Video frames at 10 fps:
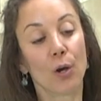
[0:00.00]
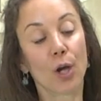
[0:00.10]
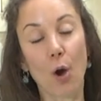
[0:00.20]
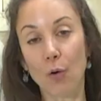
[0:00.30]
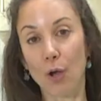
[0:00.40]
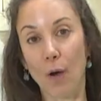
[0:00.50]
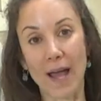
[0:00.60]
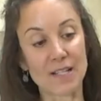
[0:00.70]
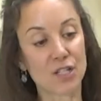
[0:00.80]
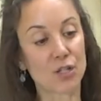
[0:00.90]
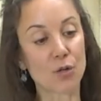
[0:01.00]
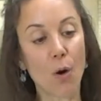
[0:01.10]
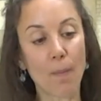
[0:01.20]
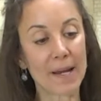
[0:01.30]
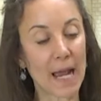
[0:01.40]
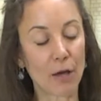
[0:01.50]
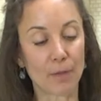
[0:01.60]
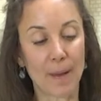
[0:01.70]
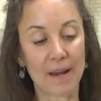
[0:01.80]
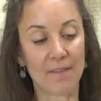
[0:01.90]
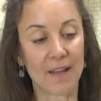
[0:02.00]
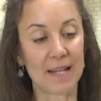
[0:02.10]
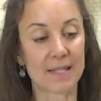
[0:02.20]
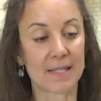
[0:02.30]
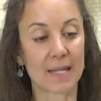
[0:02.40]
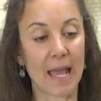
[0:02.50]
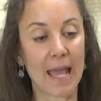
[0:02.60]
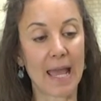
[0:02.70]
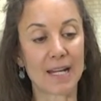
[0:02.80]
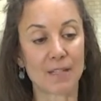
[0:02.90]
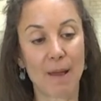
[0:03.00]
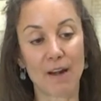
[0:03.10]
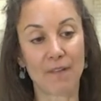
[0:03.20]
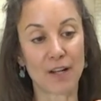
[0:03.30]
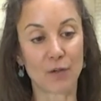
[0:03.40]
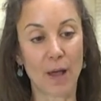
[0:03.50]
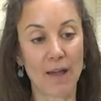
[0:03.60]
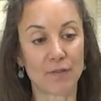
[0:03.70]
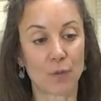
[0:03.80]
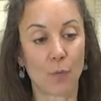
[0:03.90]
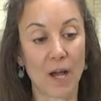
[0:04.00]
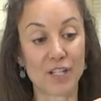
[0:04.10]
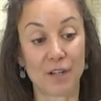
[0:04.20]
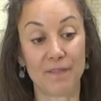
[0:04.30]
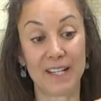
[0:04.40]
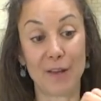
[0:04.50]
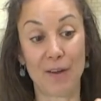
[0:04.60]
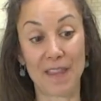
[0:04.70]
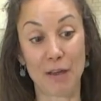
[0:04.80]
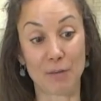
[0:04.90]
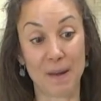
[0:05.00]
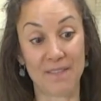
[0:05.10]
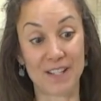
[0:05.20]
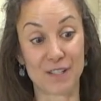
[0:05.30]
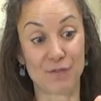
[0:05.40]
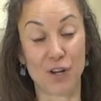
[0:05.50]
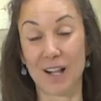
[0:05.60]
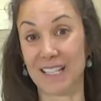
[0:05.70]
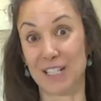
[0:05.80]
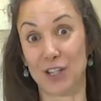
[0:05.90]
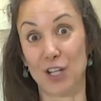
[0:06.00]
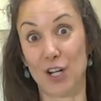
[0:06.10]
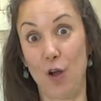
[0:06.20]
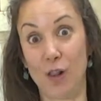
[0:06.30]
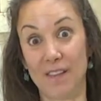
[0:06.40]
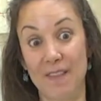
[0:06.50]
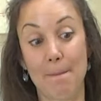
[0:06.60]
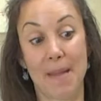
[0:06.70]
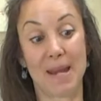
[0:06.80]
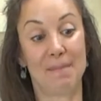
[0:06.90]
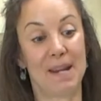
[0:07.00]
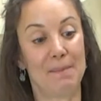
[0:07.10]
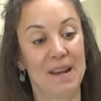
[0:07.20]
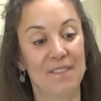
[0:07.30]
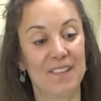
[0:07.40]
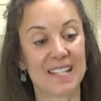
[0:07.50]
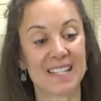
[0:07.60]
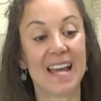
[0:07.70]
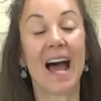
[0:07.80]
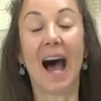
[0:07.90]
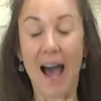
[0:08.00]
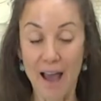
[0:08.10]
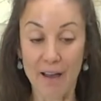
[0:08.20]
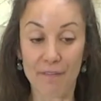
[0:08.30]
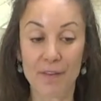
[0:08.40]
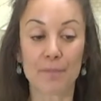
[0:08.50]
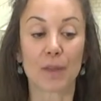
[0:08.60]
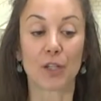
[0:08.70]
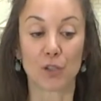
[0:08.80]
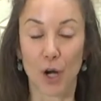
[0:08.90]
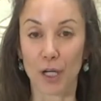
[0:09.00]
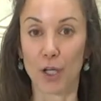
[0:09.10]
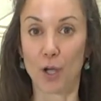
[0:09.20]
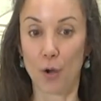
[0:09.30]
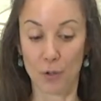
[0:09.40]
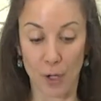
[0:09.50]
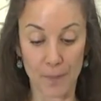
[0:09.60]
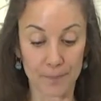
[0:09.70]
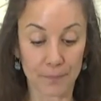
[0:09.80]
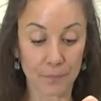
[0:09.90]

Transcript: Cocoa has so many health benefits. And as a matter of fact, you have to watch our video on the health benefits of chocolate to learn all of the many, many benefits of dark cocoa.